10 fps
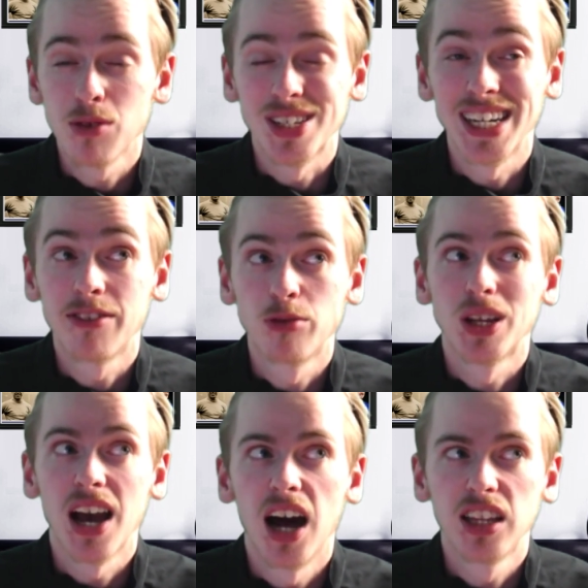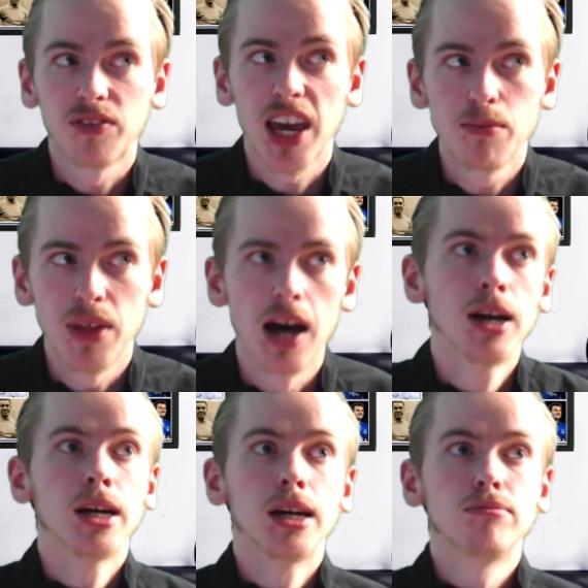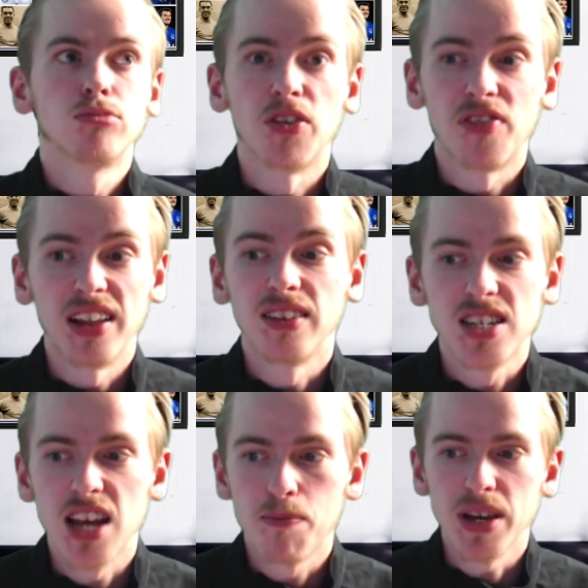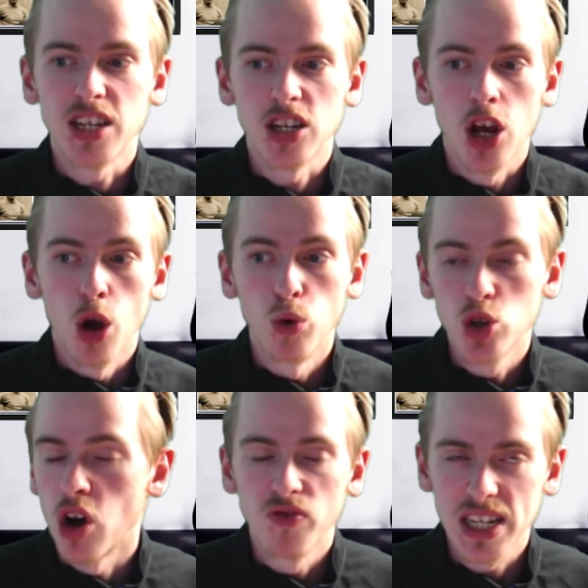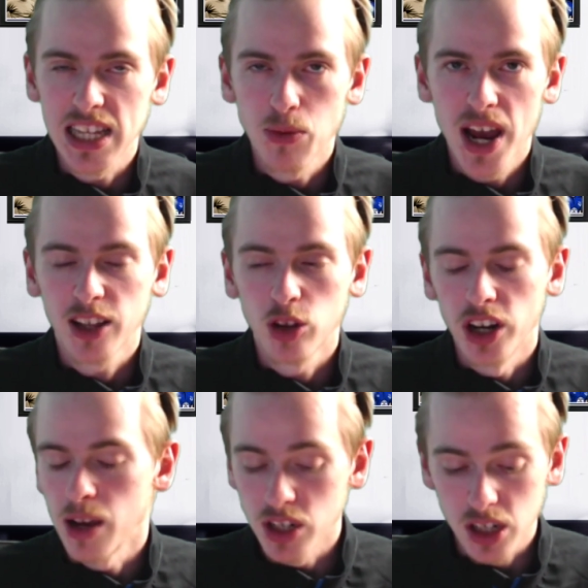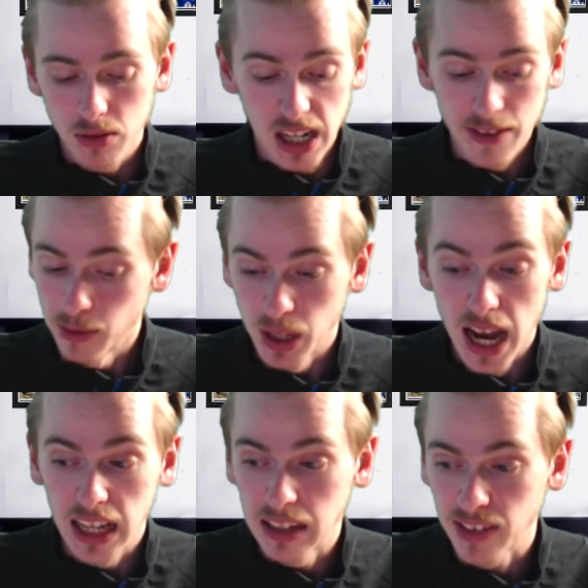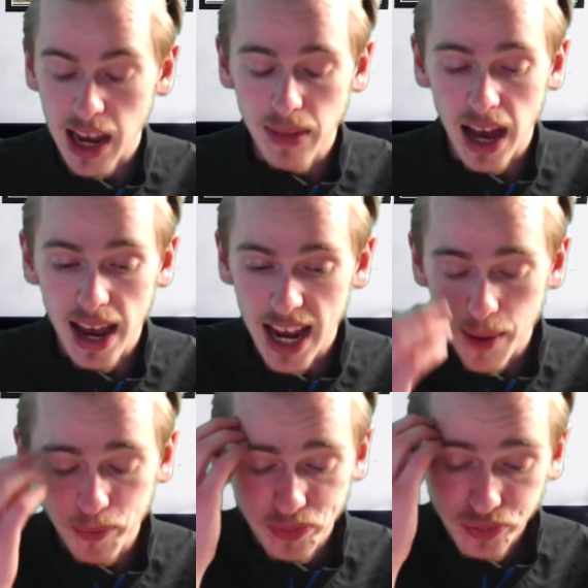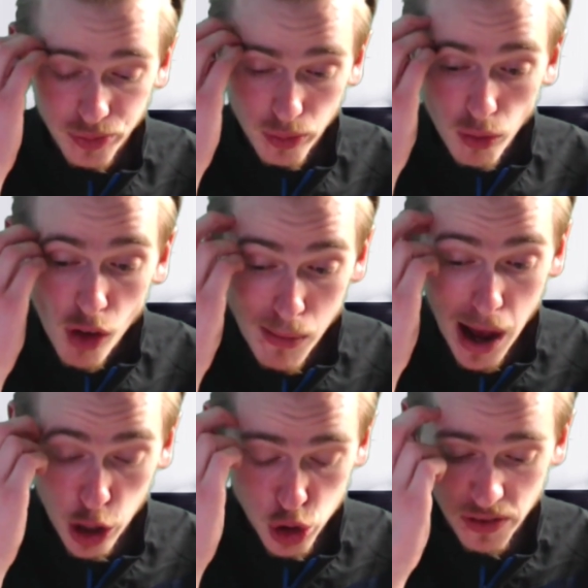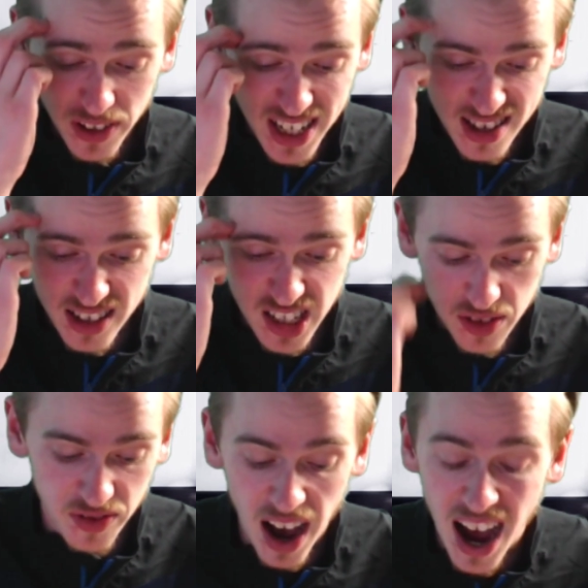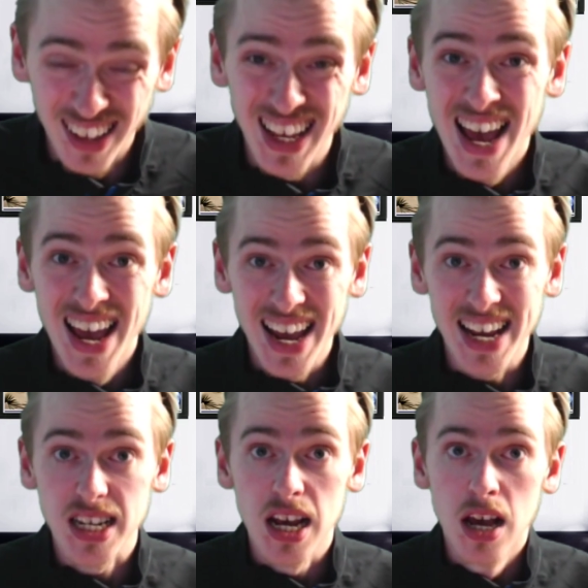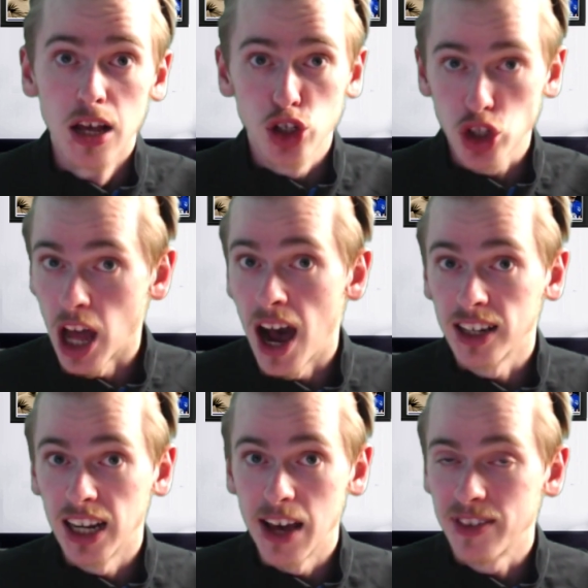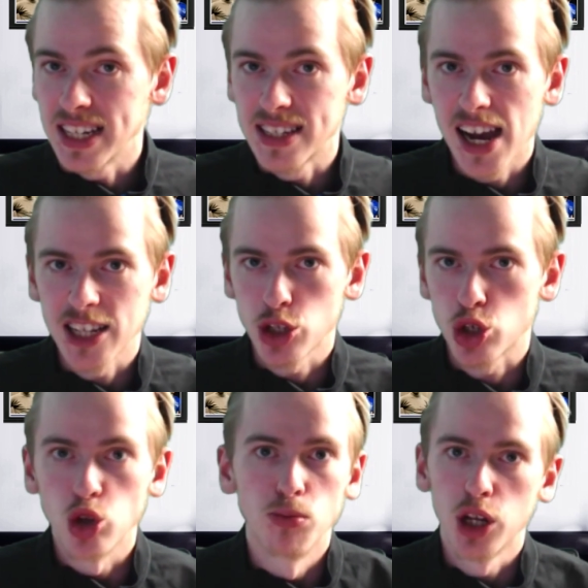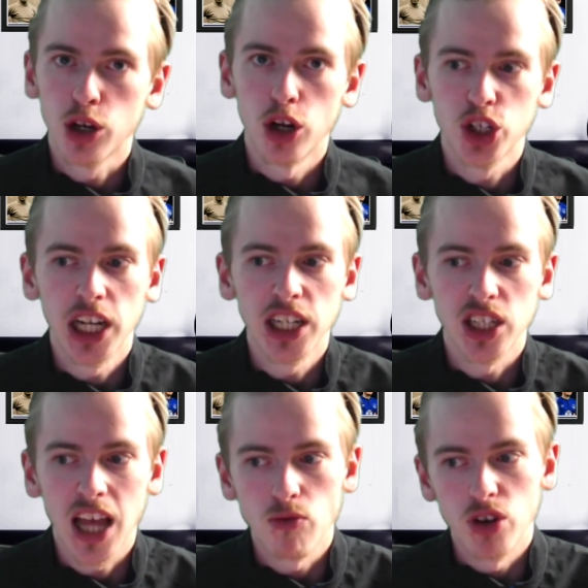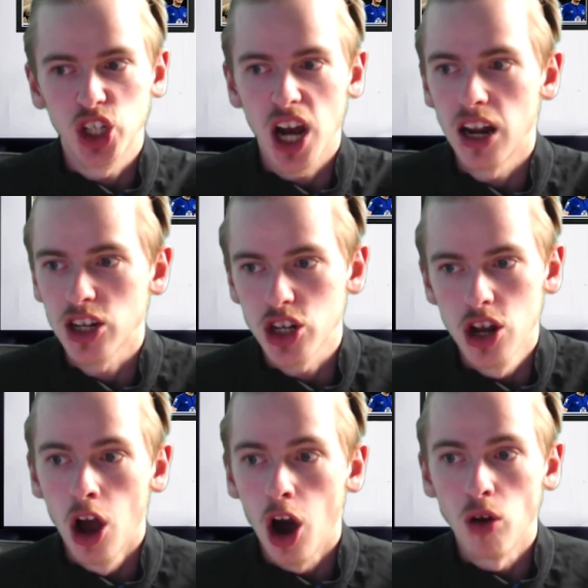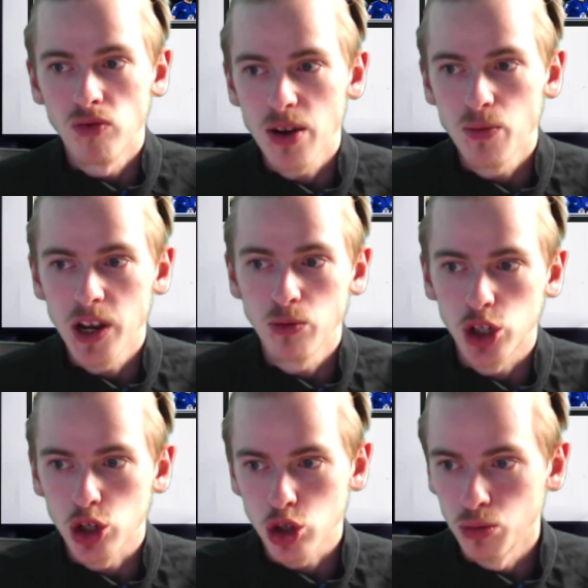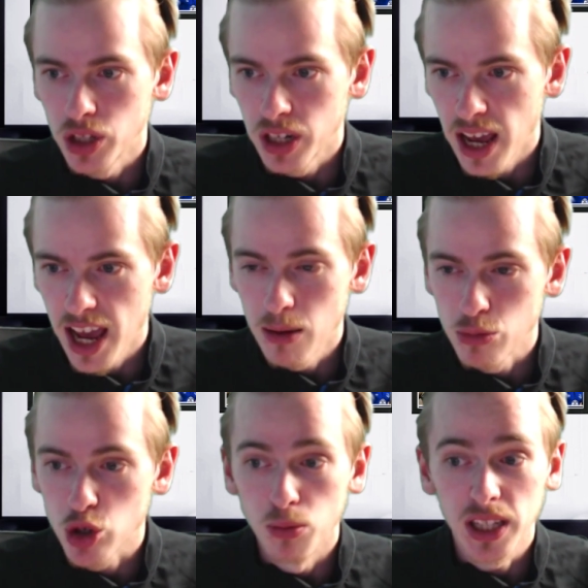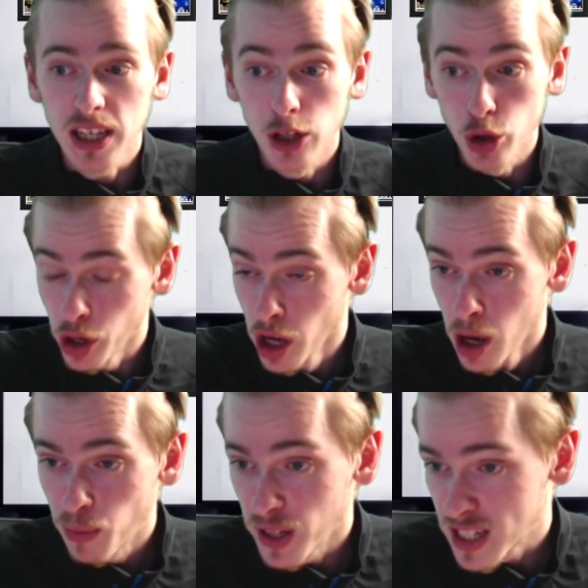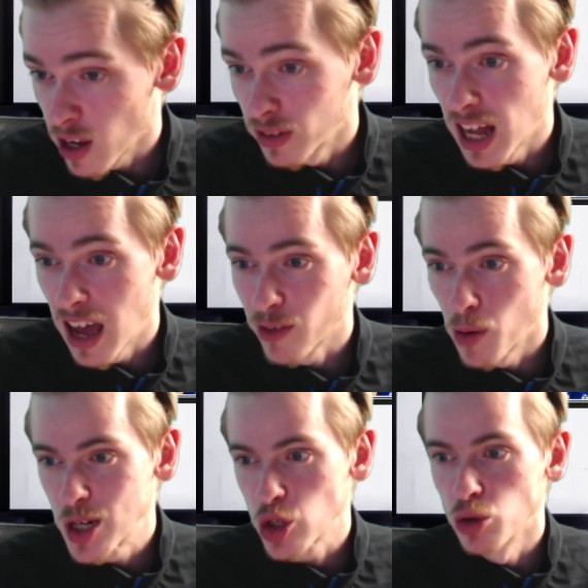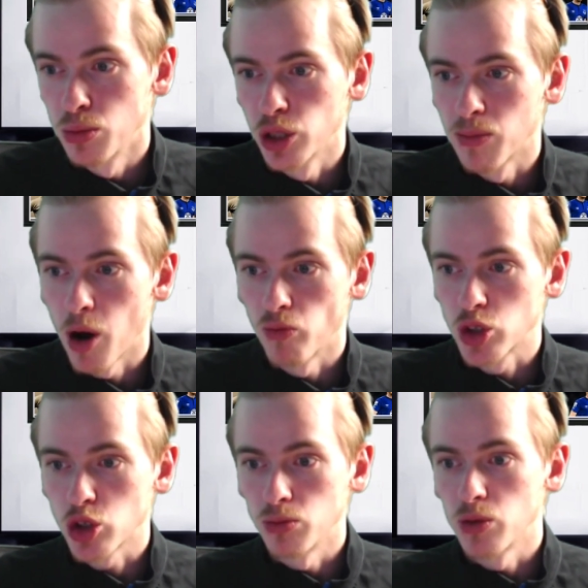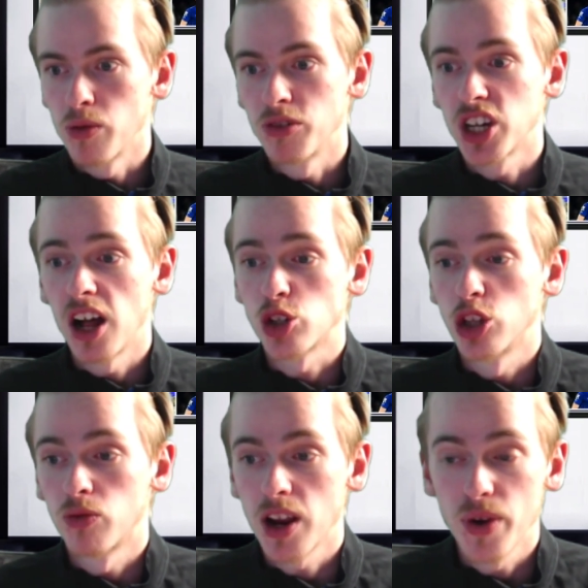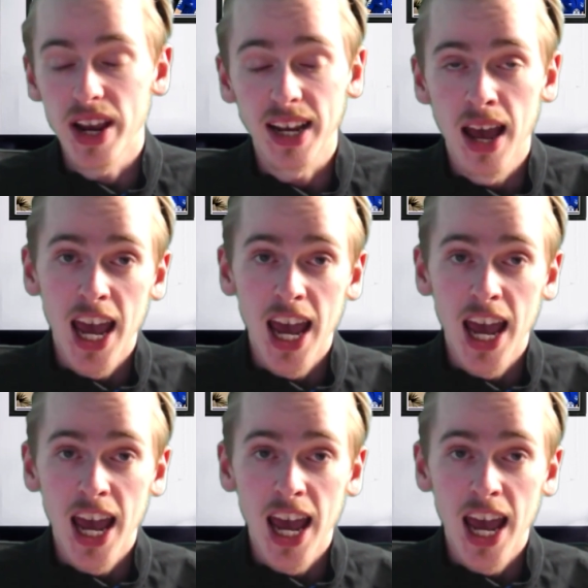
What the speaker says: It was clear from the Cardiff game that defending set pieces was obviously worked on. It was clear from the Cardiff game that Marco Silva had started to find his starting 11. He'd started to stumble across changes like Richarlison on right wing, which is something Luke pointed out in the live comments, stumbled upon something with Richarlison on the right wing.